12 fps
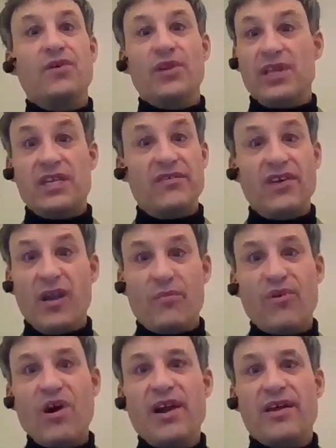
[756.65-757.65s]
fully developed
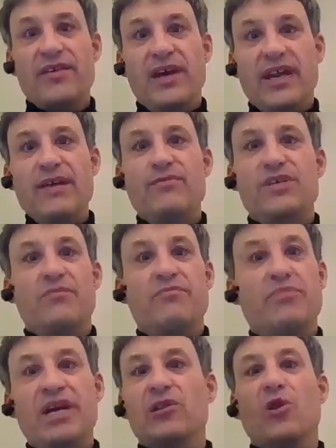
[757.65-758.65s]
product then. He was a
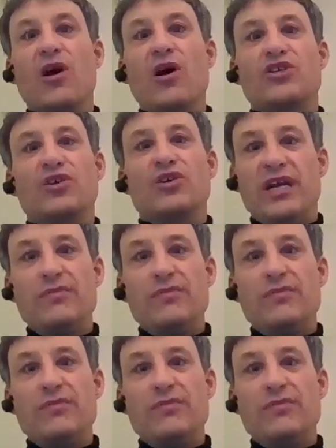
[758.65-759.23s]
big long shot.